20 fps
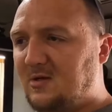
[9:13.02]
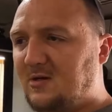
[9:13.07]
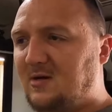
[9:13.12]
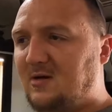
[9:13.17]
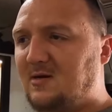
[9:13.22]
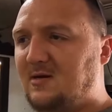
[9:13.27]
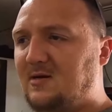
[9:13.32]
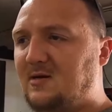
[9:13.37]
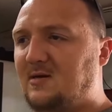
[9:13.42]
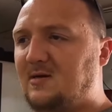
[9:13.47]

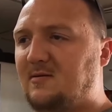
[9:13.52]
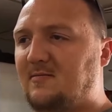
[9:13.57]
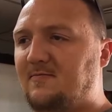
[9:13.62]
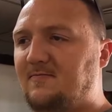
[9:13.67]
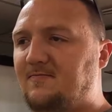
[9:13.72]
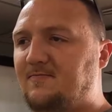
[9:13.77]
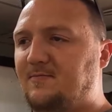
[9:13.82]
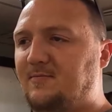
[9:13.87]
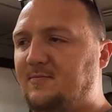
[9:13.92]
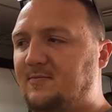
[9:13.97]

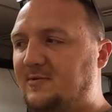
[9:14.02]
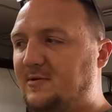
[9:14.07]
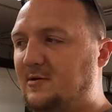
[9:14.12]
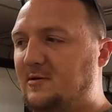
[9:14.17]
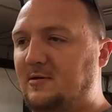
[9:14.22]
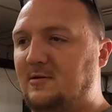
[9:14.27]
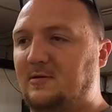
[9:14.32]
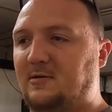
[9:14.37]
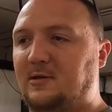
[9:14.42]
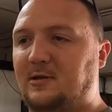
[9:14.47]

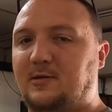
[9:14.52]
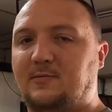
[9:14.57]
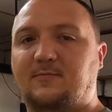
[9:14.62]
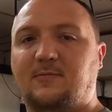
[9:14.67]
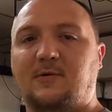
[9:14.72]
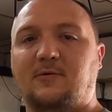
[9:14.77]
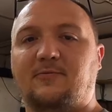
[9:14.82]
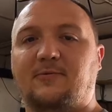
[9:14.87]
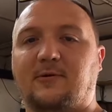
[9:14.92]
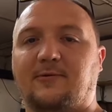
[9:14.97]
you'd
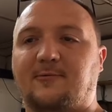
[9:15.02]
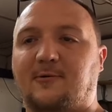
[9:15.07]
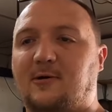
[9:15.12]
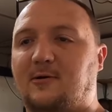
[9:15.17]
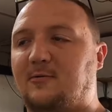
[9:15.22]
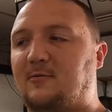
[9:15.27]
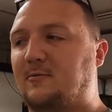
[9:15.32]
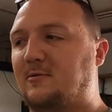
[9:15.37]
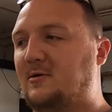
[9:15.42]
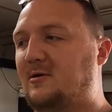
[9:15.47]
move the
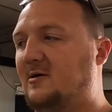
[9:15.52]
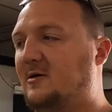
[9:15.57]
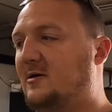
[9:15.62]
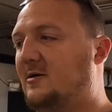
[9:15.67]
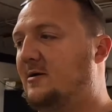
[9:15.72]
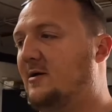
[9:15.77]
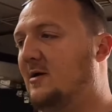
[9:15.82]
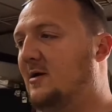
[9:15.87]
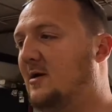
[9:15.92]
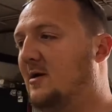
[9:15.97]
throttle
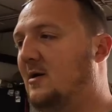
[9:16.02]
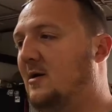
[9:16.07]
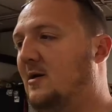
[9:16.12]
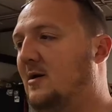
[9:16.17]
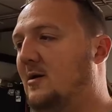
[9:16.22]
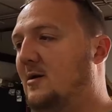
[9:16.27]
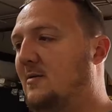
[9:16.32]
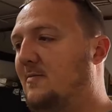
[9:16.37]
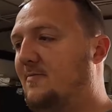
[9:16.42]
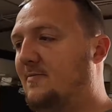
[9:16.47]
rod,
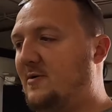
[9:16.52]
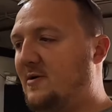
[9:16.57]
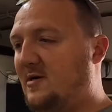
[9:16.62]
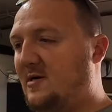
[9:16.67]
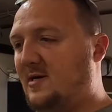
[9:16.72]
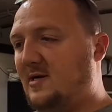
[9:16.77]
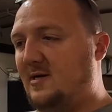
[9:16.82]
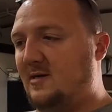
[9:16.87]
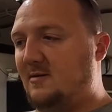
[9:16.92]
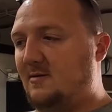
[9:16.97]

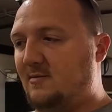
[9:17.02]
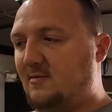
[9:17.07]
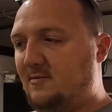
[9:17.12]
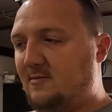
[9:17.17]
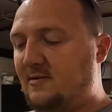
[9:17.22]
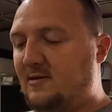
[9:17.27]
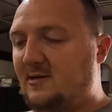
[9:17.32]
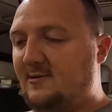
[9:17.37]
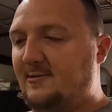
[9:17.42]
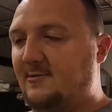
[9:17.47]
but
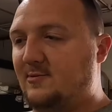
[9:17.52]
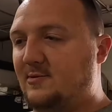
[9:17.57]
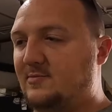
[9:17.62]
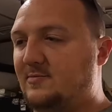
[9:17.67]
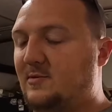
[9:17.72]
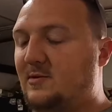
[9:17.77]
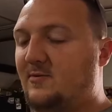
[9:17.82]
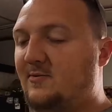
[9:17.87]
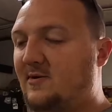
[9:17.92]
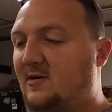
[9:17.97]
nothing was
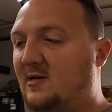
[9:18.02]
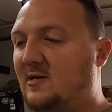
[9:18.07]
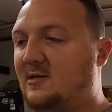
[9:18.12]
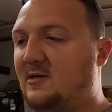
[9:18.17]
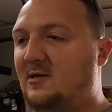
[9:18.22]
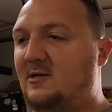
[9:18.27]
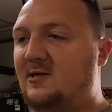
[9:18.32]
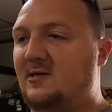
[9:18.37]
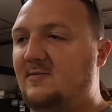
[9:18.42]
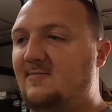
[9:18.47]
moving,
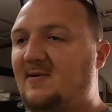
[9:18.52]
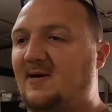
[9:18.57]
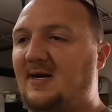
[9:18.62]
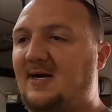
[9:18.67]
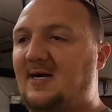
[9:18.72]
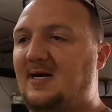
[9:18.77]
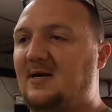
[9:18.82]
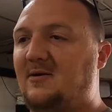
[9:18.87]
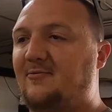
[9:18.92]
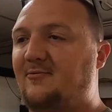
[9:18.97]
and you'd get
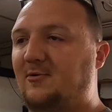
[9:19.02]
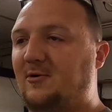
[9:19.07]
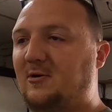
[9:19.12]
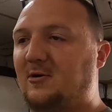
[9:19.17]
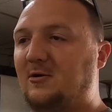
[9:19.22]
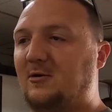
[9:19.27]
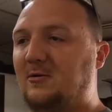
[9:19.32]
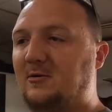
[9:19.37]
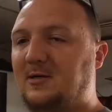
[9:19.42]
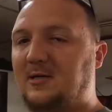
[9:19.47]
about half
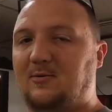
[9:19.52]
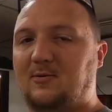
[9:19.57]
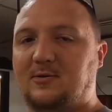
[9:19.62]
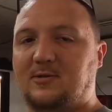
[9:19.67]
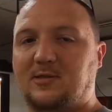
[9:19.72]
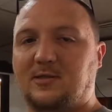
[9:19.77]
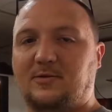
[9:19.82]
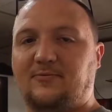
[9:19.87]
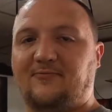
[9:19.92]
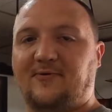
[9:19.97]
throttle, and it
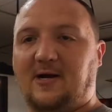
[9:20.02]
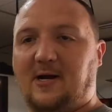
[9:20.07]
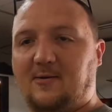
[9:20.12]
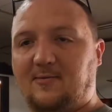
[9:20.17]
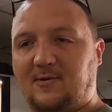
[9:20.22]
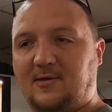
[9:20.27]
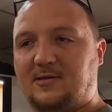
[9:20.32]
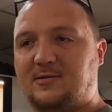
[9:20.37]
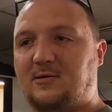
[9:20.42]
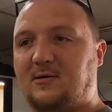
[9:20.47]
would just
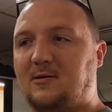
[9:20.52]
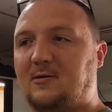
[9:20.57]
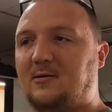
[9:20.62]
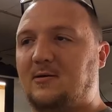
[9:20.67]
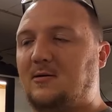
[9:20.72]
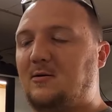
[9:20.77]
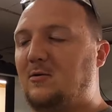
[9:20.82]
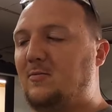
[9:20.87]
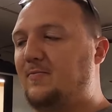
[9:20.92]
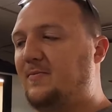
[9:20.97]
finally start
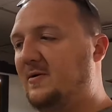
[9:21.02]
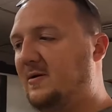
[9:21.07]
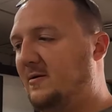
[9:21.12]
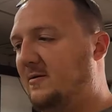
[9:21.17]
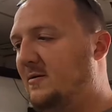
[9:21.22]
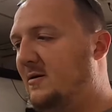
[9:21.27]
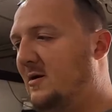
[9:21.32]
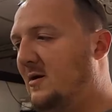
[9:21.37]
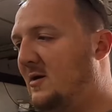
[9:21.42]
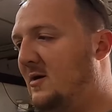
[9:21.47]
to
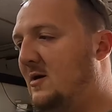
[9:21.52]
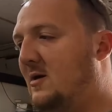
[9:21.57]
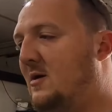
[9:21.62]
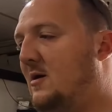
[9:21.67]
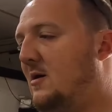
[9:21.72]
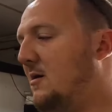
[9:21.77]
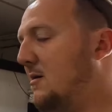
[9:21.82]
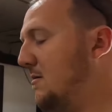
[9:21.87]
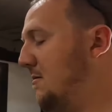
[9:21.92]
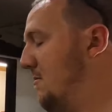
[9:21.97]
open.
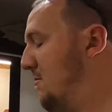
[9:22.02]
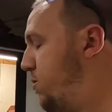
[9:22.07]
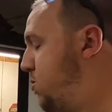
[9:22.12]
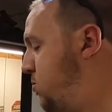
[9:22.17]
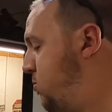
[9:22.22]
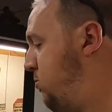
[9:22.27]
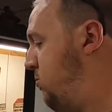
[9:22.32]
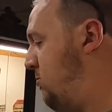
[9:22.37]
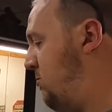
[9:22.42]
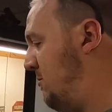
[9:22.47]

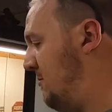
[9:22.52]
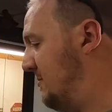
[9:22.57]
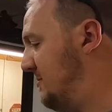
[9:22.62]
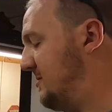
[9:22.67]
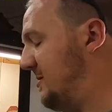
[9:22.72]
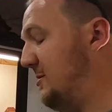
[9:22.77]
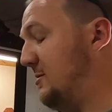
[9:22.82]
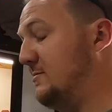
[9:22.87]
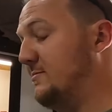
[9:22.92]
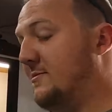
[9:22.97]

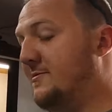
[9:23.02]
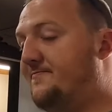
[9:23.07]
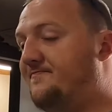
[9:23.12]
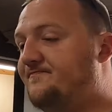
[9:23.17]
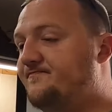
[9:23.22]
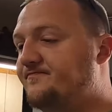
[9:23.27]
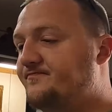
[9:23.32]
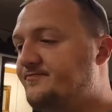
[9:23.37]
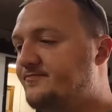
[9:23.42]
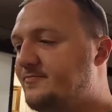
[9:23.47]
Excuse me.
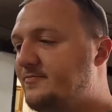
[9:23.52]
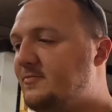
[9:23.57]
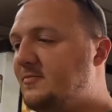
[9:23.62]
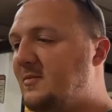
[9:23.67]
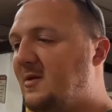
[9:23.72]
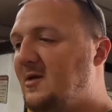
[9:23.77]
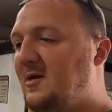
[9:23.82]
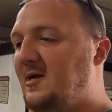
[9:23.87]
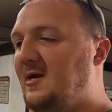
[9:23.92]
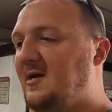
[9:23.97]

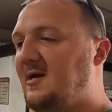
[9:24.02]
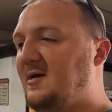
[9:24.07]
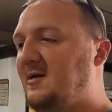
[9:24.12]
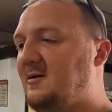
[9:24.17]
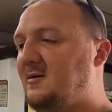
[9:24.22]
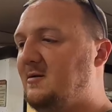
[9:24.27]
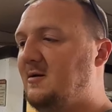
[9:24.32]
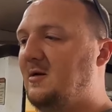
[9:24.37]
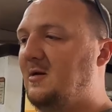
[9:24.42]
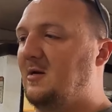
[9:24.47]

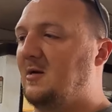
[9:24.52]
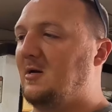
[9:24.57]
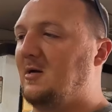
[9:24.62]
And